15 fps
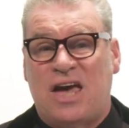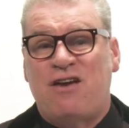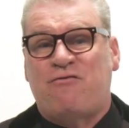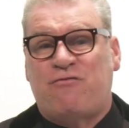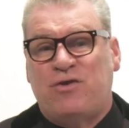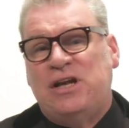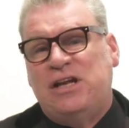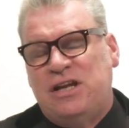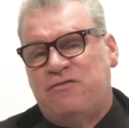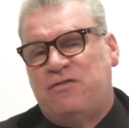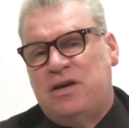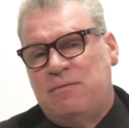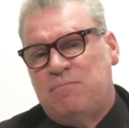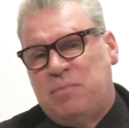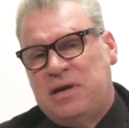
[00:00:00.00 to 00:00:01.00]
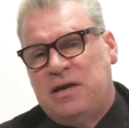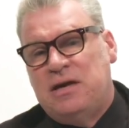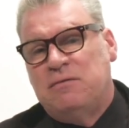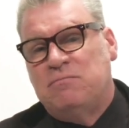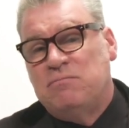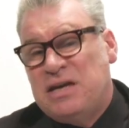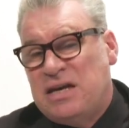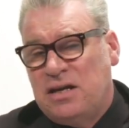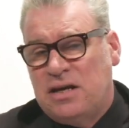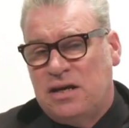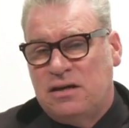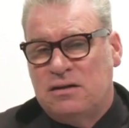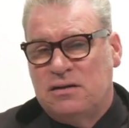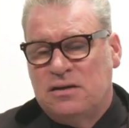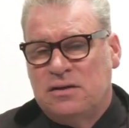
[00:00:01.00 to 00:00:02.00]
every living being
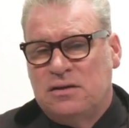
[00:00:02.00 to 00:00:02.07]
meaning,